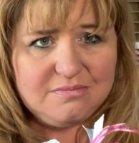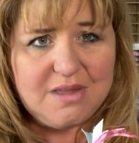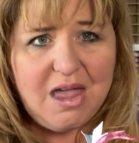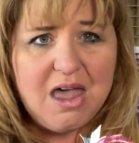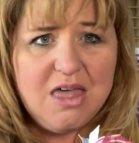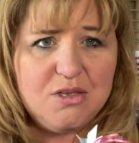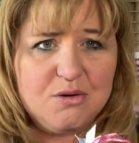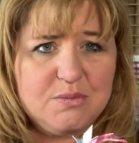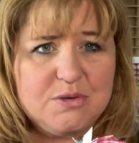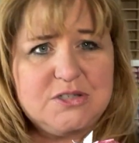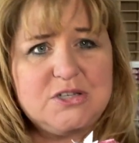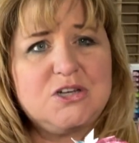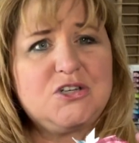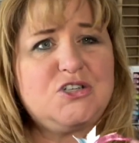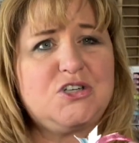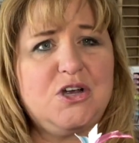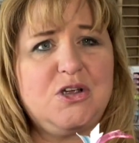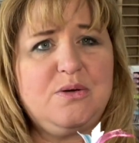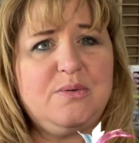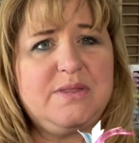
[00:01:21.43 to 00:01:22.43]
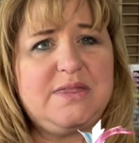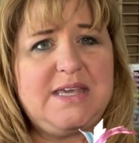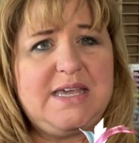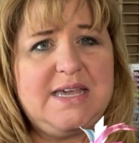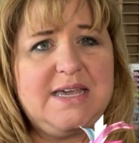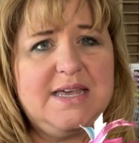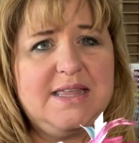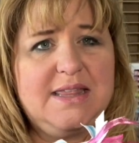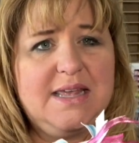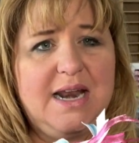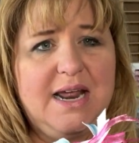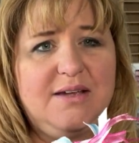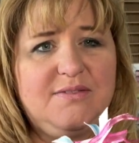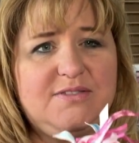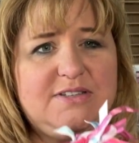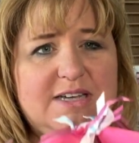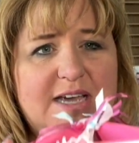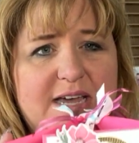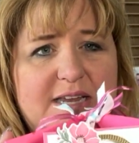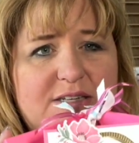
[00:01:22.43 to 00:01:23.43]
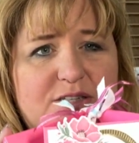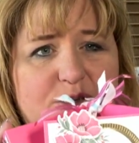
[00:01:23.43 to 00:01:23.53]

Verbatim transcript: other ones I'll show you at the end that I've done.